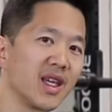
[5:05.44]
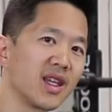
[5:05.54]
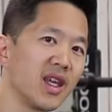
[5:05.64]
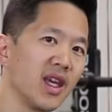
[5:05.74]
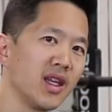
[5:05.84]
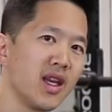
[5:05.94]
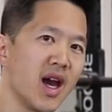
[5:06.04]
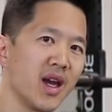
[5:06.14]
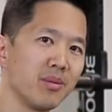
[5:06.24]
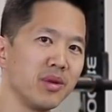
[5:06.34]
It
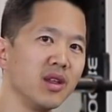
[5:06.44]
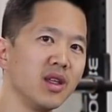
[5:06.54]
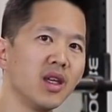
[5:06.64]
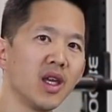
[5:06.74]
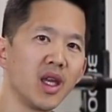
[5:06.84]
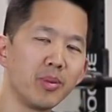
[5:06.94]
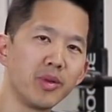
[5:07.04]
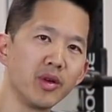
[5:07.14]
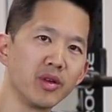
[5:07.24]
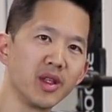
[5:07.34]
cannot be a
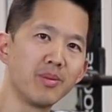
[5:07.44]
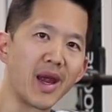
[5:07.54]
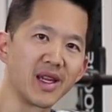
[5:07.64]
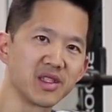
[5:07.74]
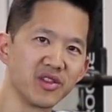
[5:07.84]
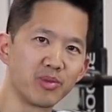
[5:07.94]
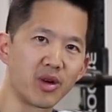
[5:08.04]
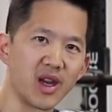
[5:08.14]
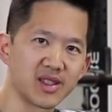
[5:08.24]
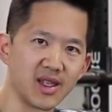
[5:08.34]
purely passive
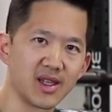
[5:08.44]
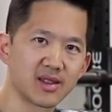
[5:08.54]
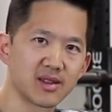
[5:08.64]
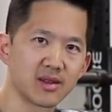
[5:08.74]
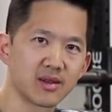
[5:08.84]
process.